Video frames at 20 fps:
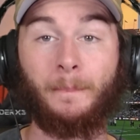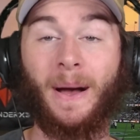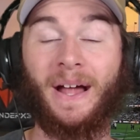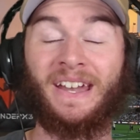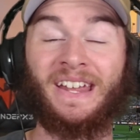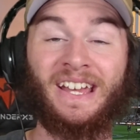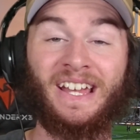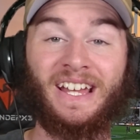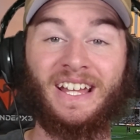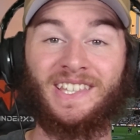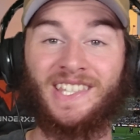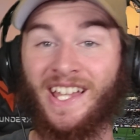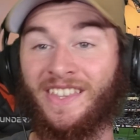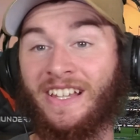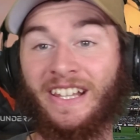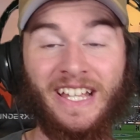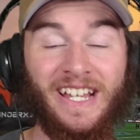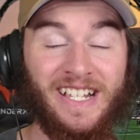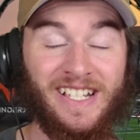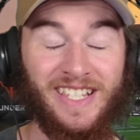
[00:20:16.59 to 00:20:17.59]
But
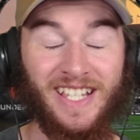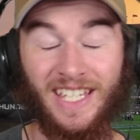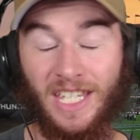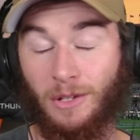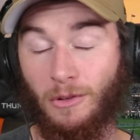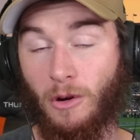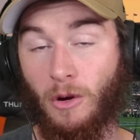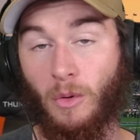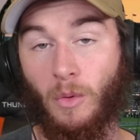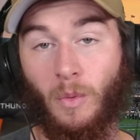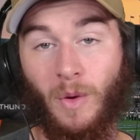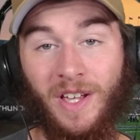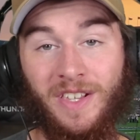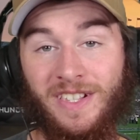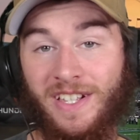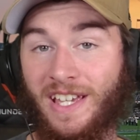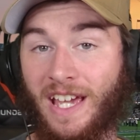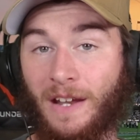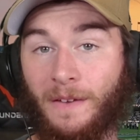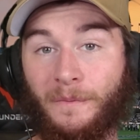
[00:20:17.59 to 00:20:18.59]
nonetheless, thank you all
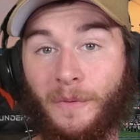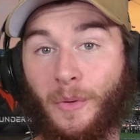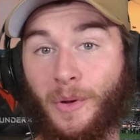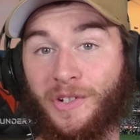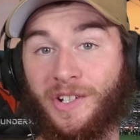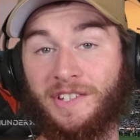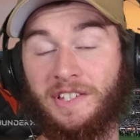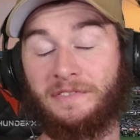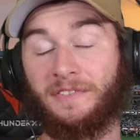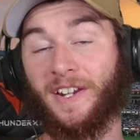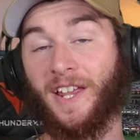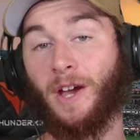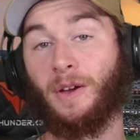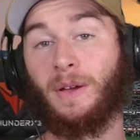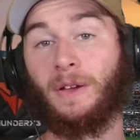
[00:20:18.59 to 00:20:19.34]
once again for watching this video.